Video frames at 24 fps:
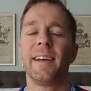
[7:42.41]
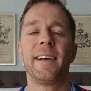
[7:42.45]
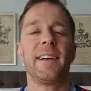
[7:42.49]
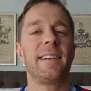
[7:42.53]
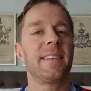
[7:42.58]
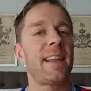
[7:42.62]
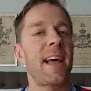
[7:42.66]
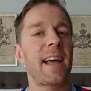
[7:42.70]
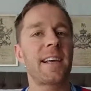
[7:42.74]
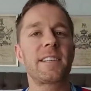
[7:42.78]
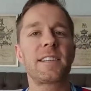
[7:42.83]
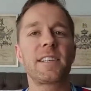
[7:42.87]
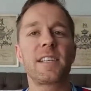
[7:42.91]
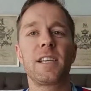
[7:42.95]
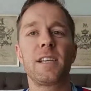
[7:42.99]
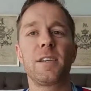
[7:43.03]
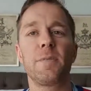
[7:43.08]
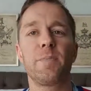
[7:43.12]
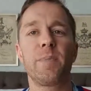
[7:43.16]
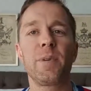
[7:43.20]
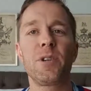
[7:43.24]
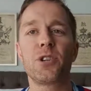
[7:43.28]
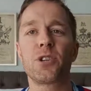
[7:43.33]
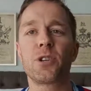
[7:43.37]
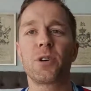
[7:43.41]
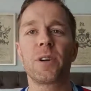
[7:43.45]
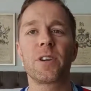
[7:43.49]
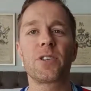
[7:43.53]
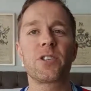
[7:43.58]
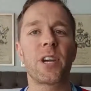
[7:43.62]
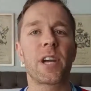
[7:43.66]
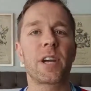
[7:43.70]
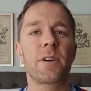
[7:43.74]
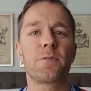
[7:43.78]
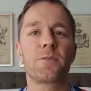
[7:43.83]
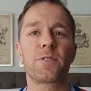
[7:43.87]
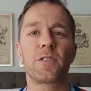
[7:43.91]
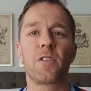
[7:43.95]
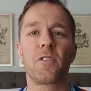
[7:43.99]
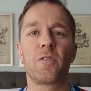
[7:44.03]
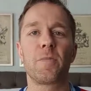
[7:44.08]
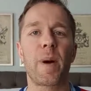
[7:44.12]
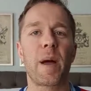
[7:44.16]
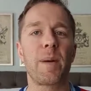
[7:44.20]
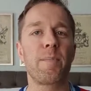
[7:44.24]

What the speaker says: Lastly, be sure to check out some of my